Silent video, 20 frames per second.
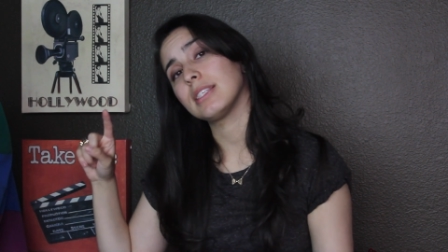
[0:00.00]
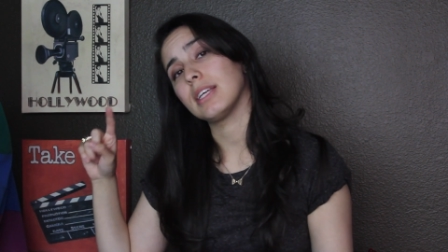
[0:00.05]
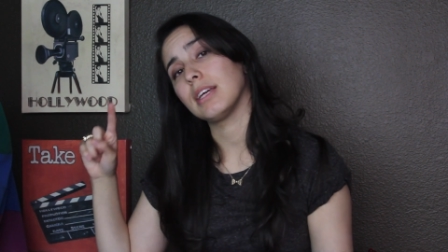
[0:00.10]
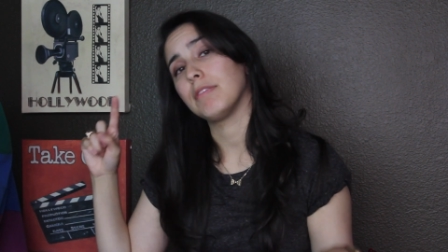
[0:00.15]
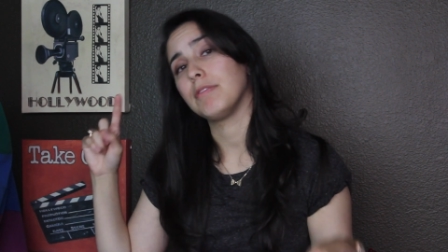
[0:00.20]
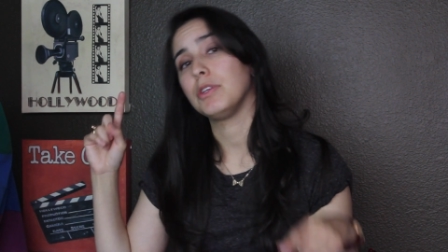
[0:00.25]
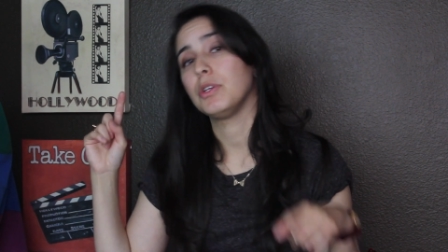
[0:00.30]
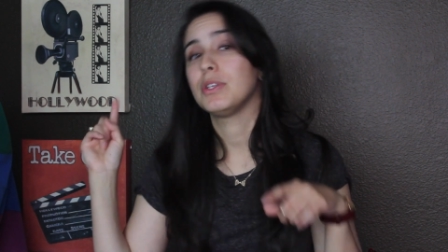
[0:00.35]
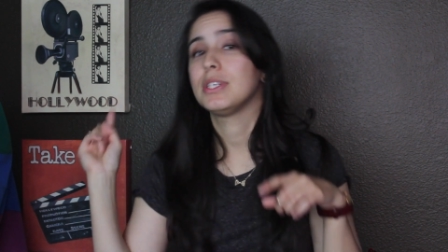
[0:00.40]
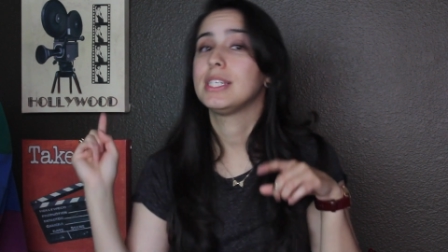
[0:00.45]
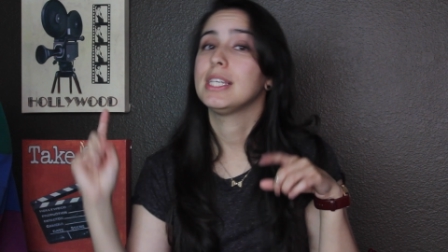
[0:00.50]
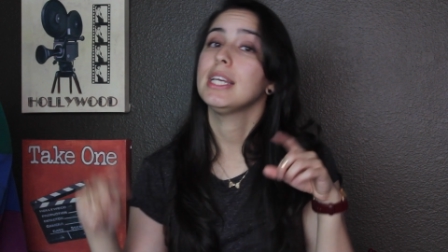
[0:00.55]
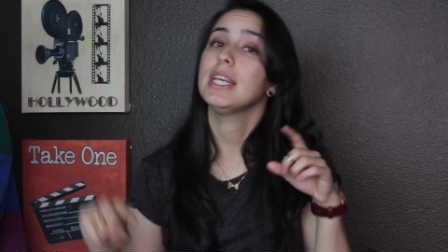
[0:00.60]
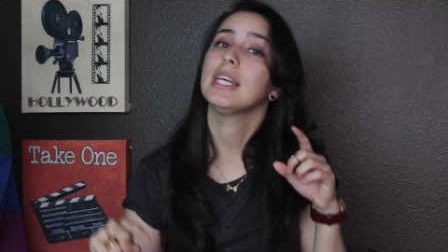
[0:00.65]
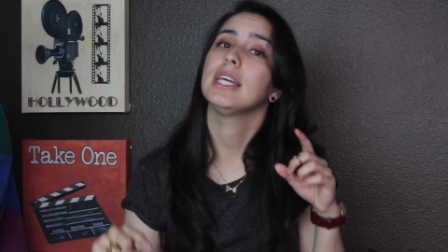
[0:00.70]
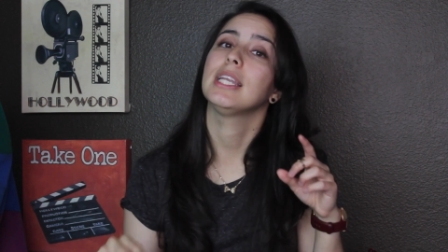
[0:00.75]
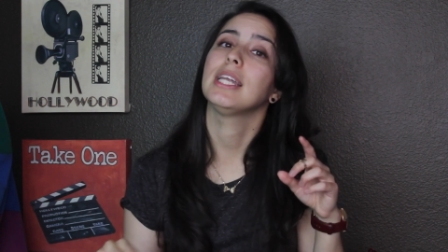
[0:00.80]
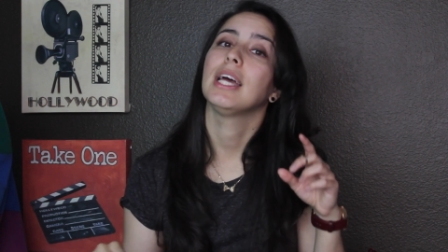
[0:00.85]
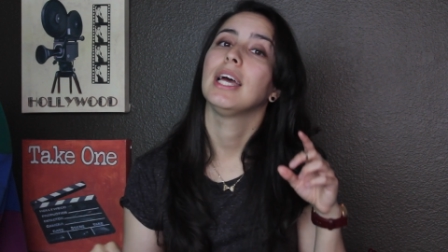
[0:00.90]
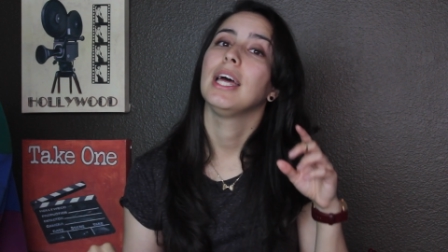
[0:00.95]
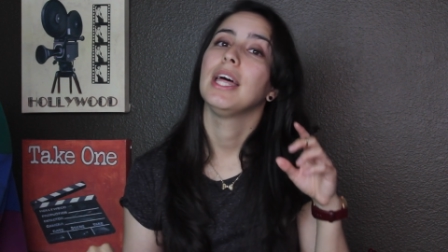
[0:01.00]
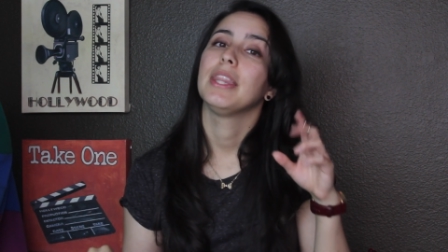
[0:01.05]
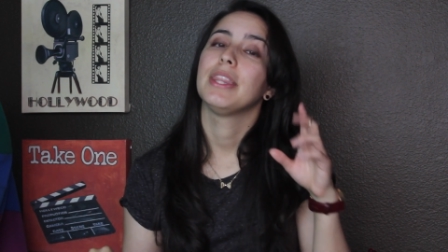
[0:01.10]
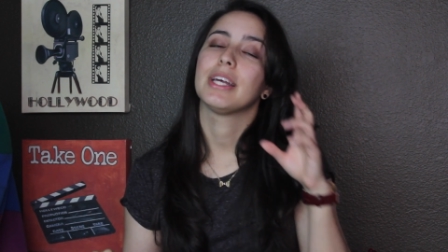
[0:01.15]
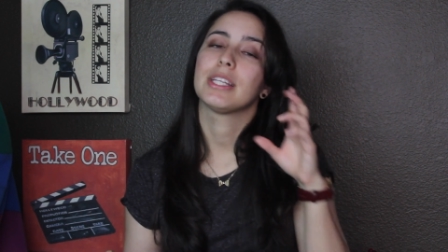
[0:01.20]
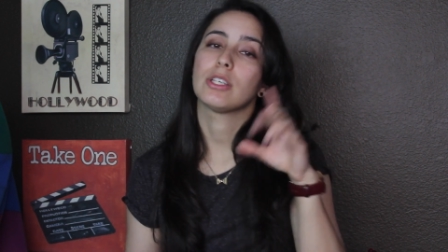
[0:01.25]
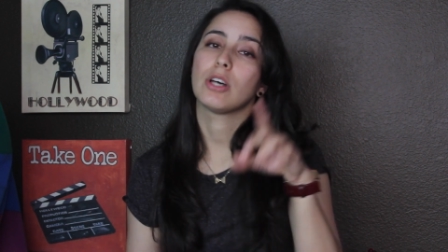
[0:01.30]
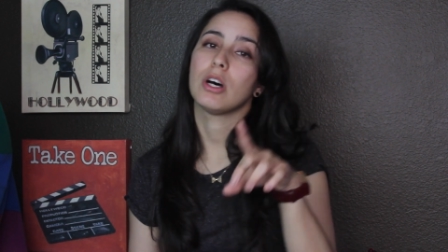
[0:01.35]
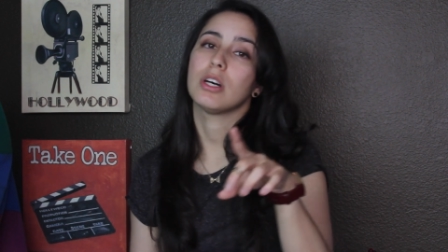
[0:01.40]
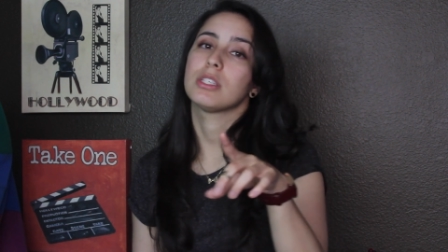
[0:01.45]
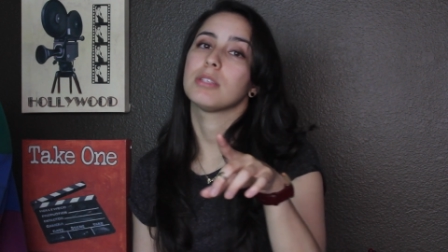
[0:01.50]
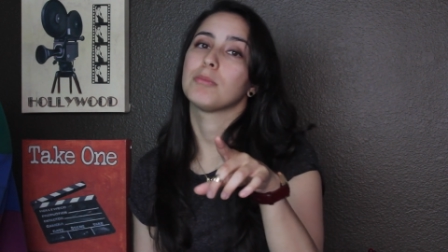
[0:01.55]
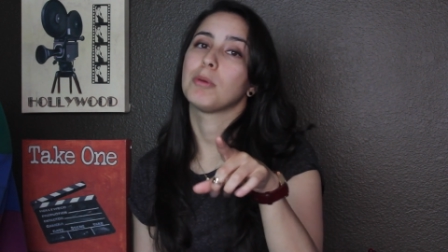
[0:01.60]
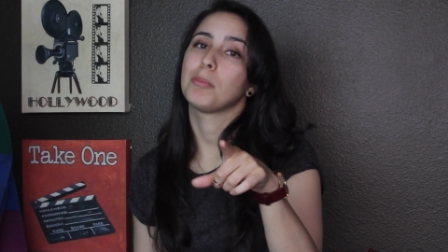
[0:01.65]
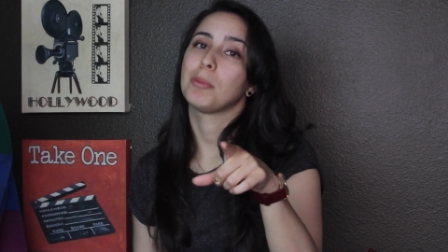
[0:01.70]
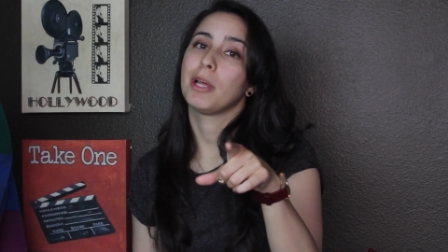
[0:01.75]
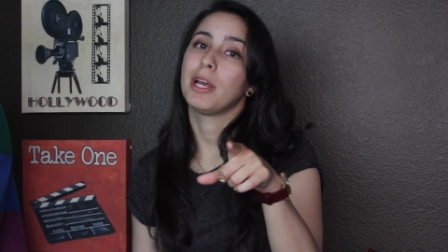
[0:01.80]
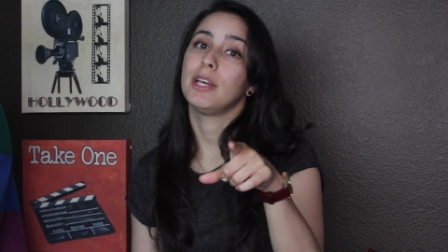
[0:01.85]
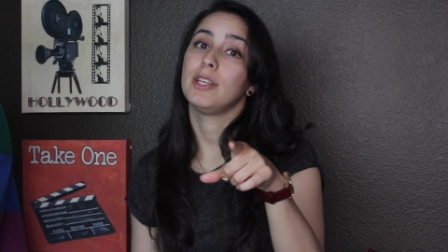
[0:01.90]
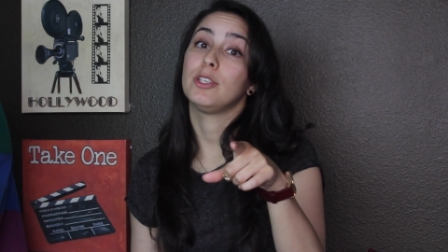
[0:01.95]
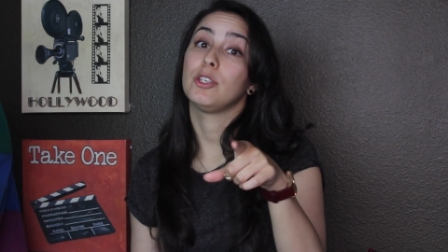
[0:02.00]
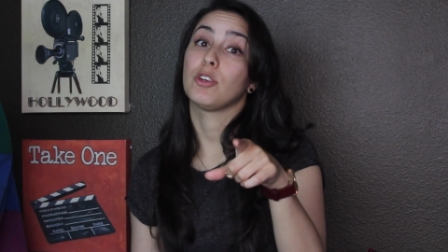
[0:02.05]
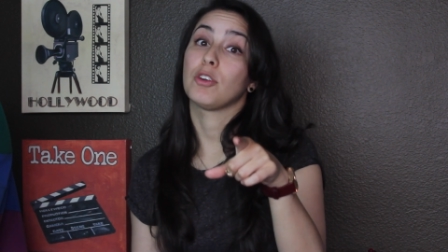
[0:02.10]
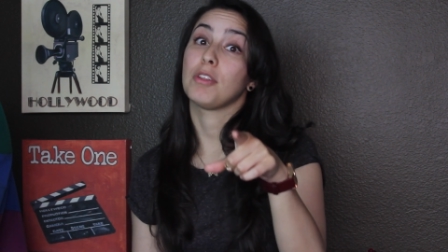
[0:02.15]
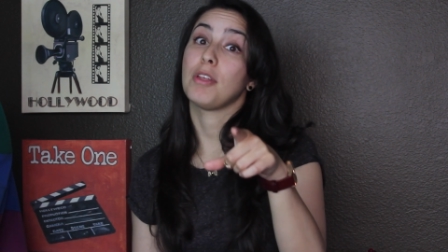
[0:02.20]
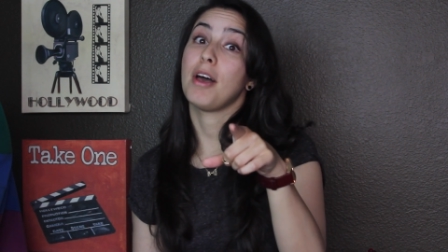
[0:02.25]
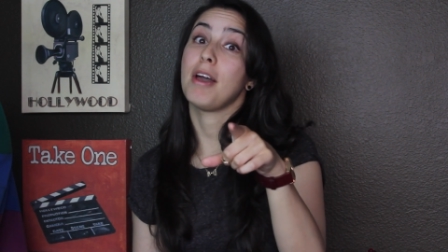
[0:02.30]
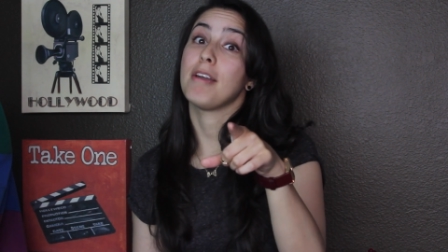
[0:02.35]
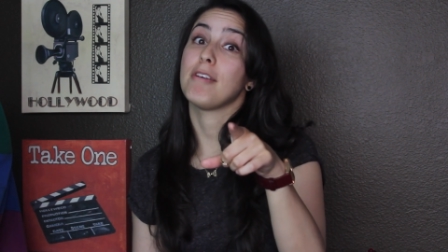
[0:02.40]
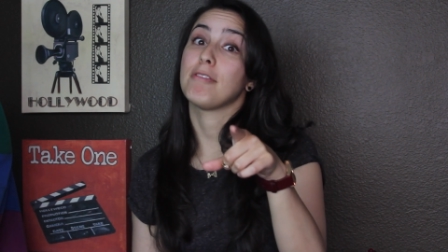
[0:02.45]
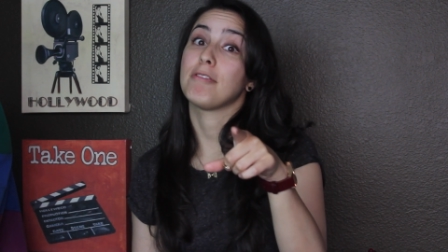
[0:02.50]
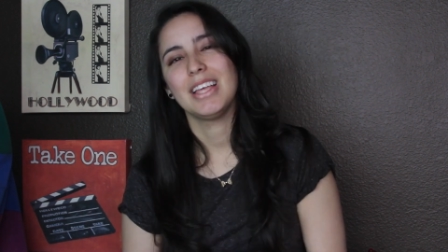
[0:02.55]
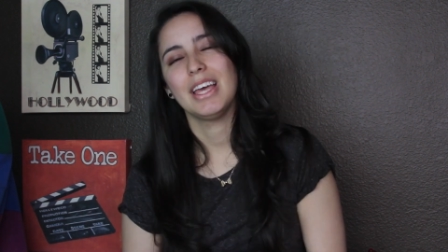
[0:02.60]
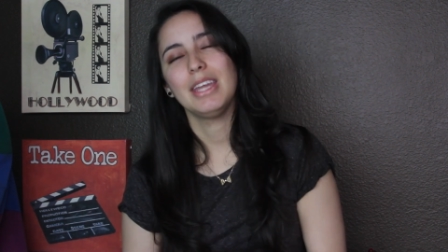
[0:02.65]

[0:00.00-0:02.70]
If you did, that's awesome. Apply it to your life.